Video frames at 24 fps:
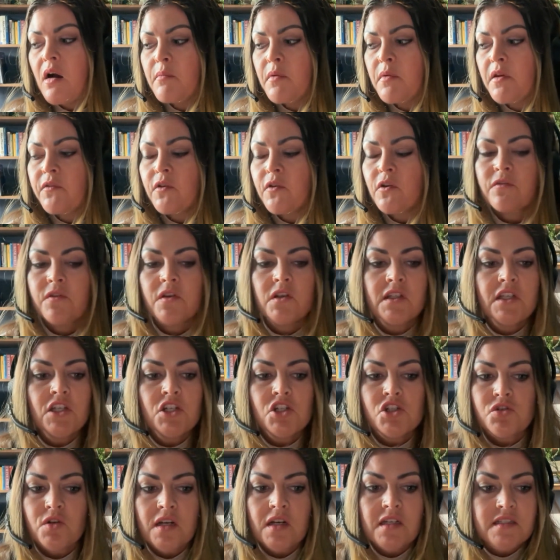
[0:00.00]
If you're feeling
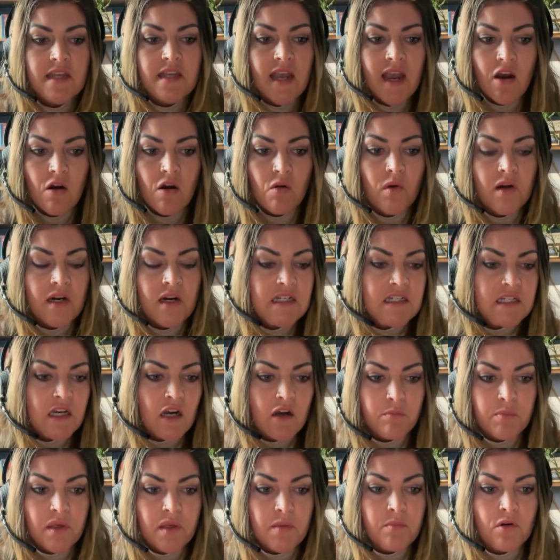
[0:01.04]
stressed out, what I
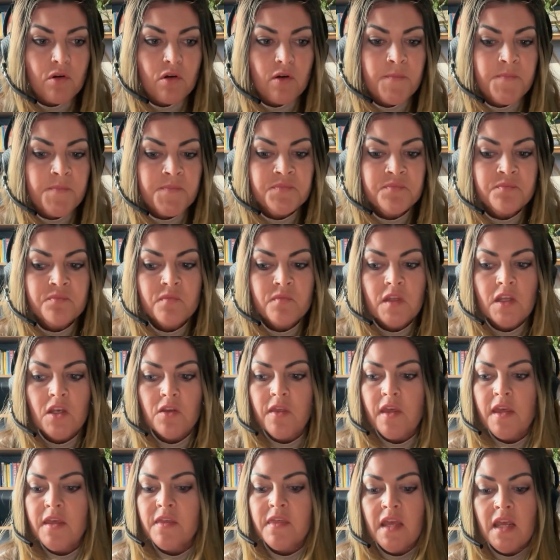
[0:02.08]
tell people,
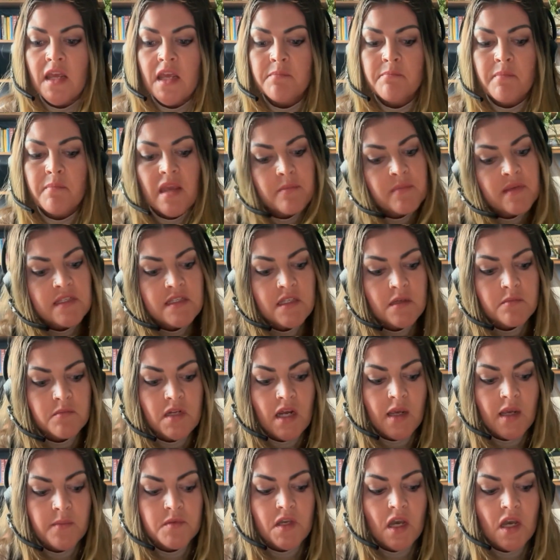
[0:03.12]
they think maybe
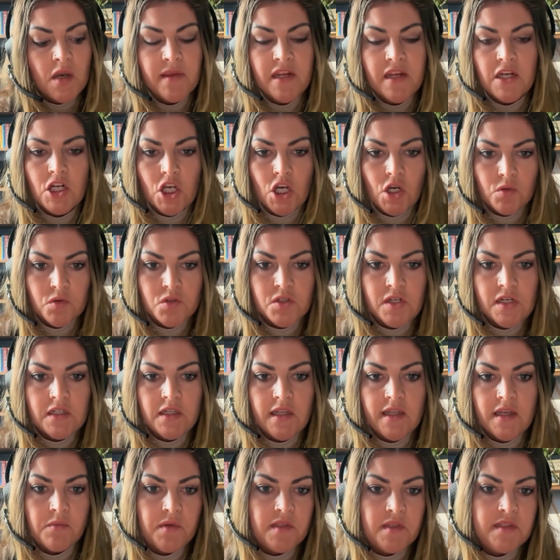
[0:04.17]
sometimes coming to coaching,
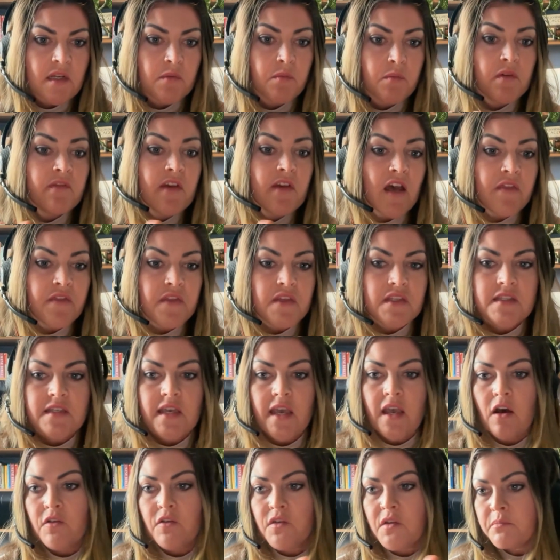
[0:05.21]
like we said, we've got the
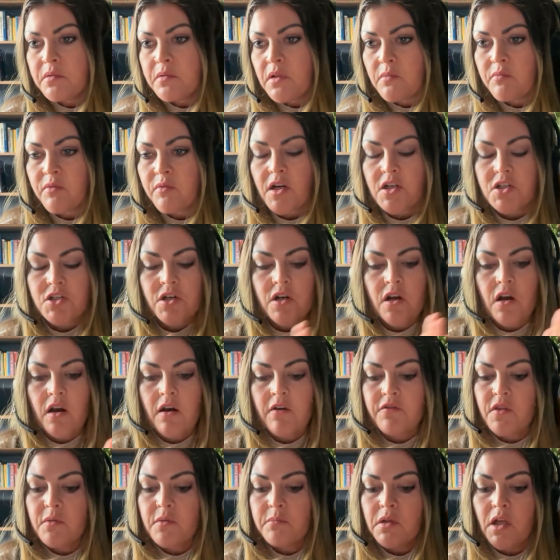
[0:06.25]
scale, the blood pressure
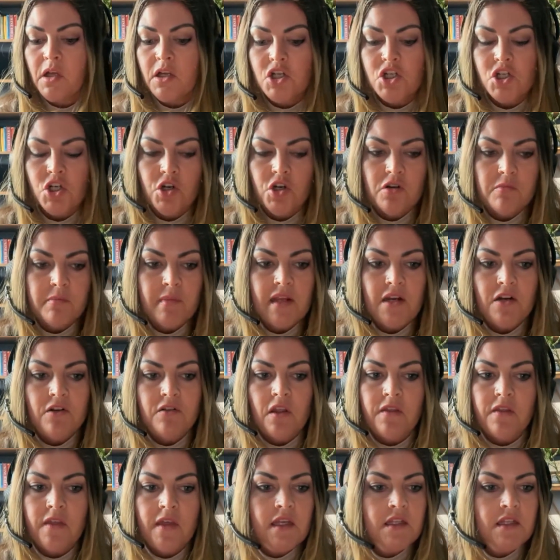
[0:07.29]
cuff, the blood sugar meter. They
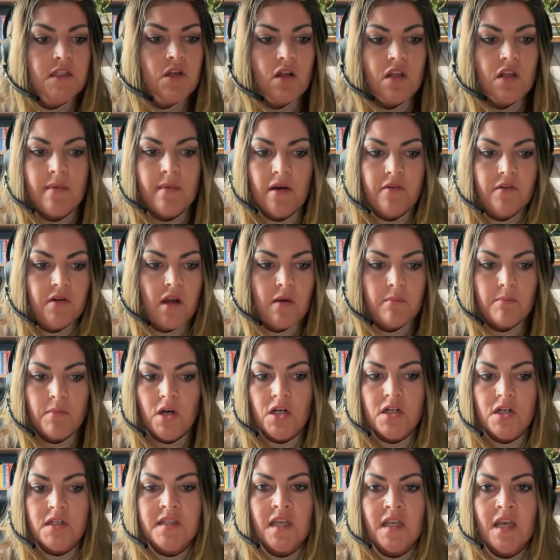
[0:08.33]
think it's all about
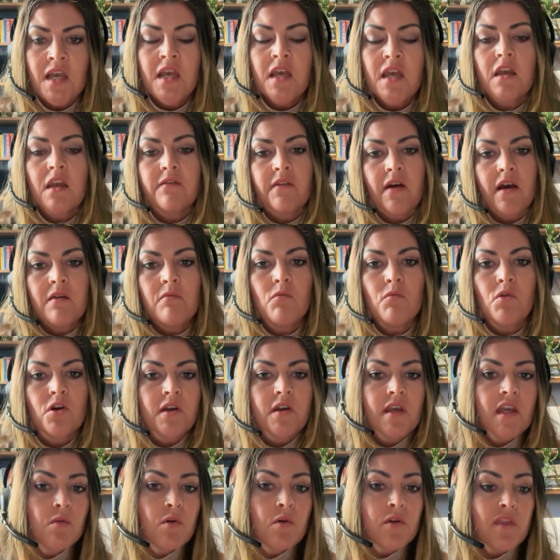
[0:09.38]
numbers. If I'm
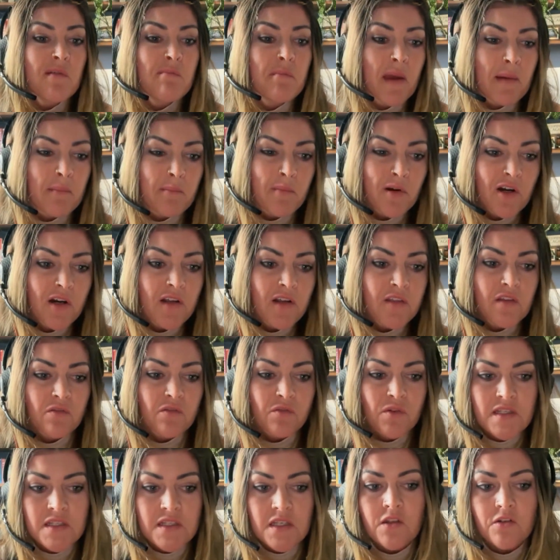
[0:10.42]
working with a member and the
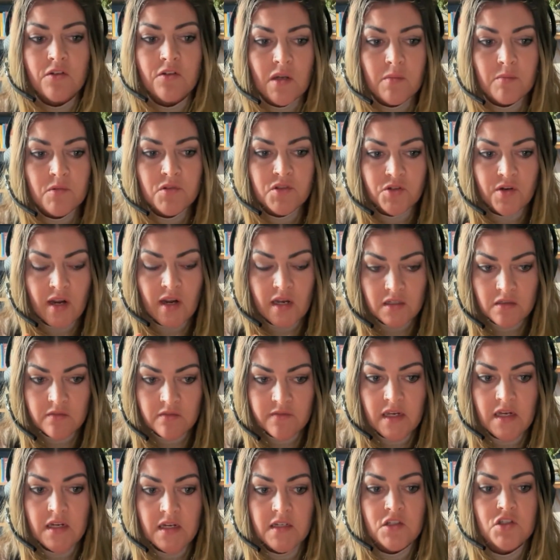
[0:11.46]
reason their numbers are
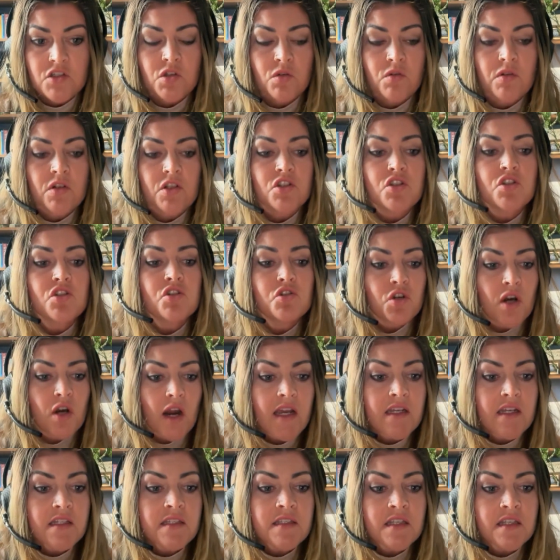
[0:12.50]
elevated is due to
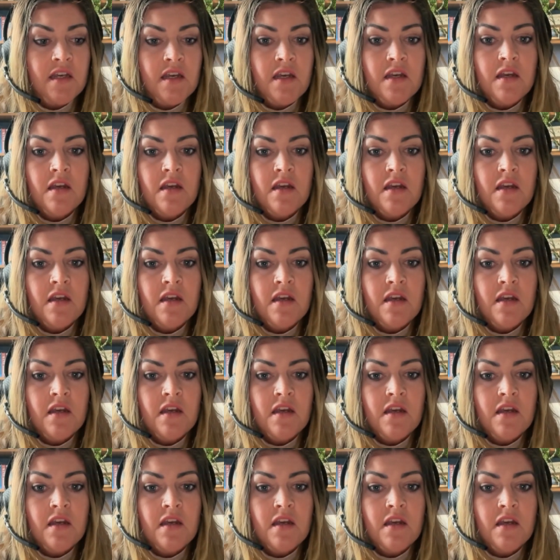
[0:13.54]
stress,